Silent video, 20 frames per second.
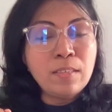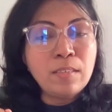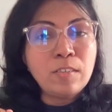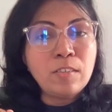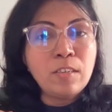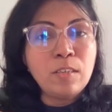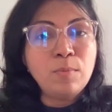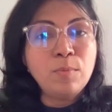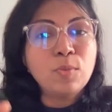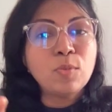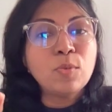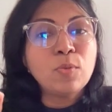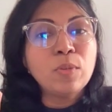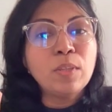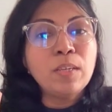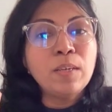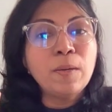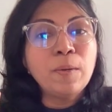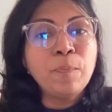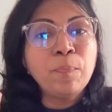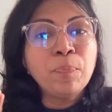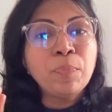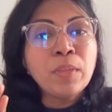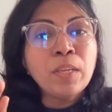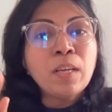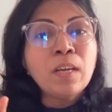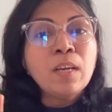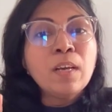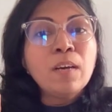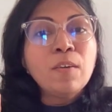stream. So the
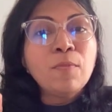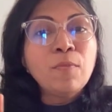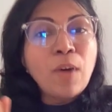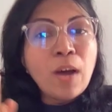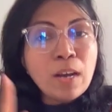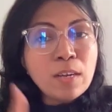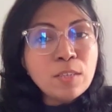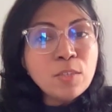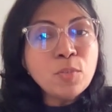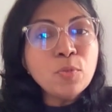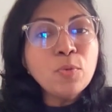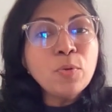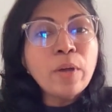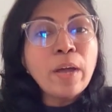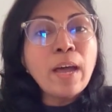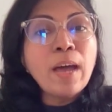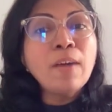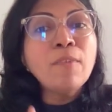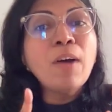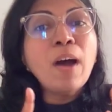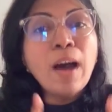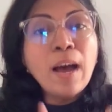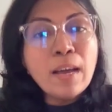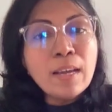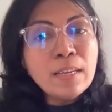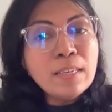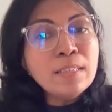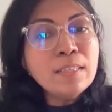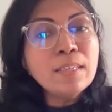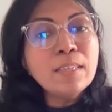ones who have
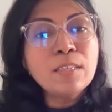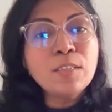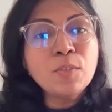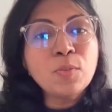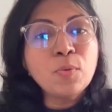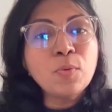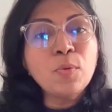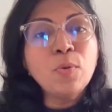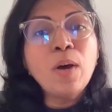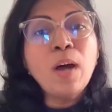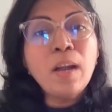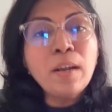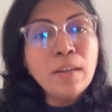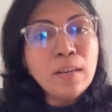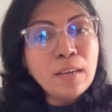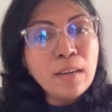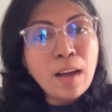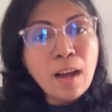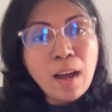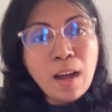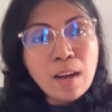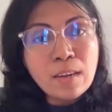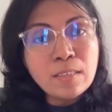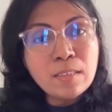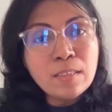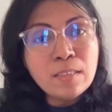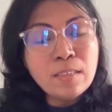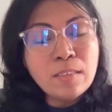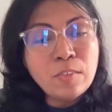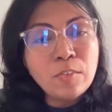high Z score under
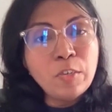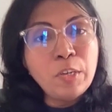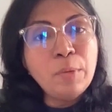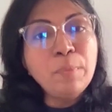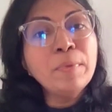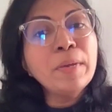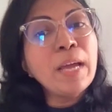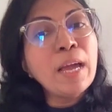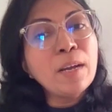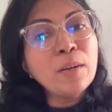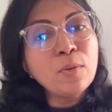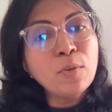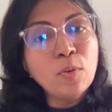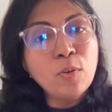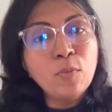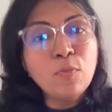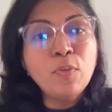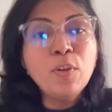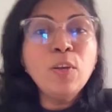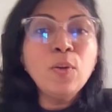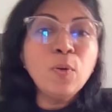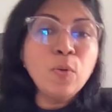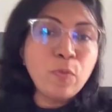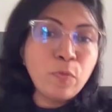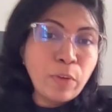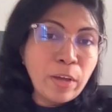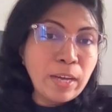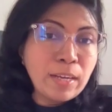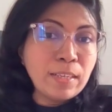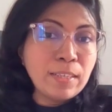arts stream can go for law
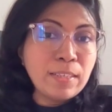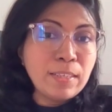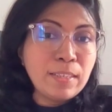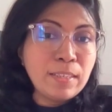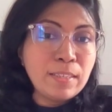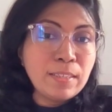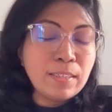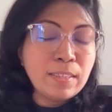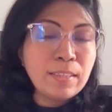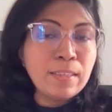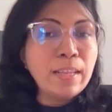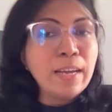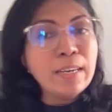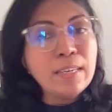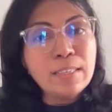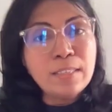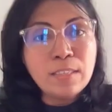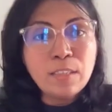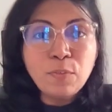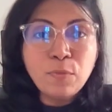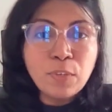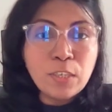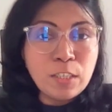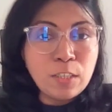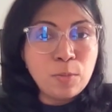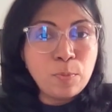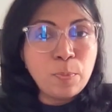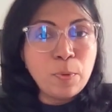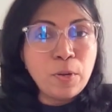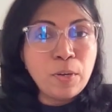faculties. That is the
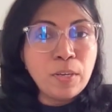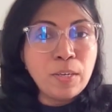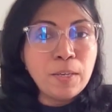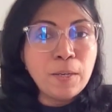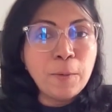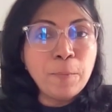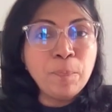first point.